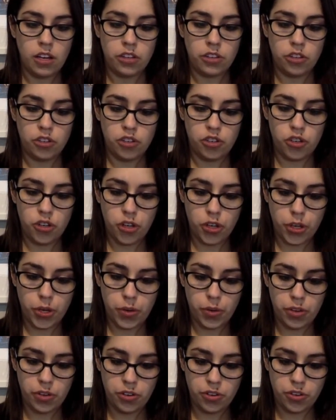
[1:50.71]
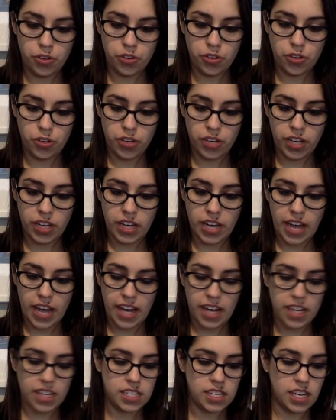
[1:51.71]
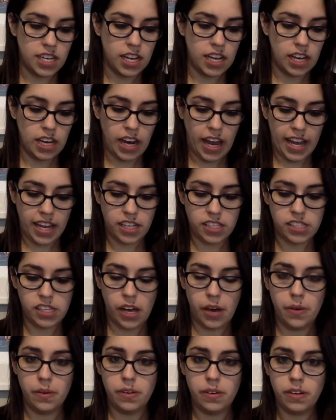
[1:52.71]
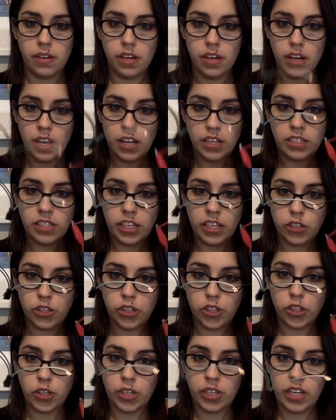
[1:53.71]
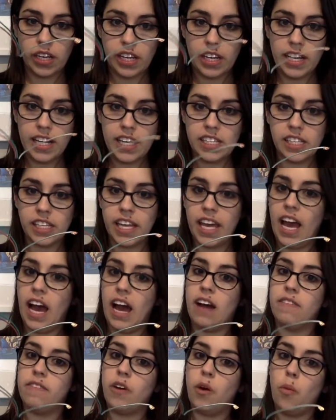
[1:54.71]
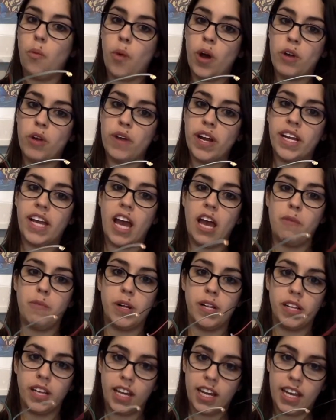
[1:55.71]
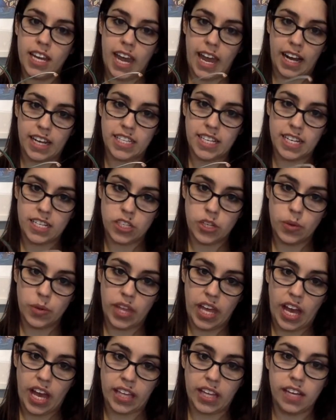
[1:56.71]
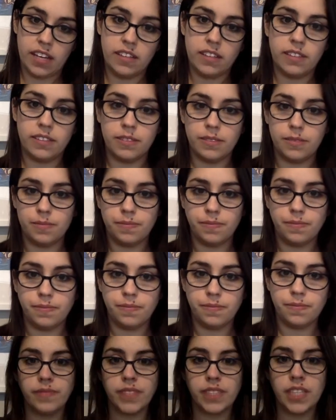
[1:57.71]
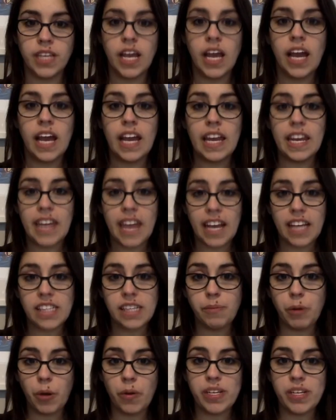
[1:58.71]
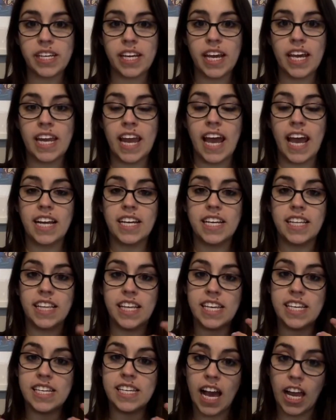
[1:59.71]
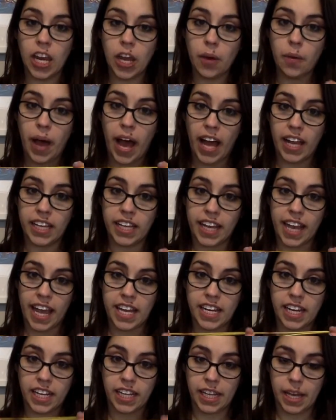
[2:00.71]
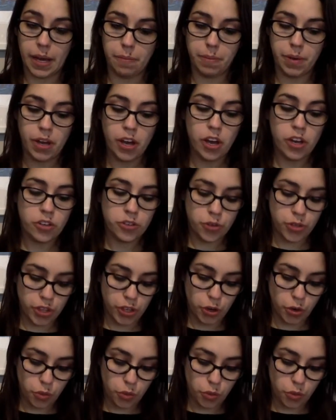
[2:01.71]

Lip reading: The 2 should connect like so you should easily have 1 red cable connecting to the other. Next, I'm going to connect the yellow alligator clip to the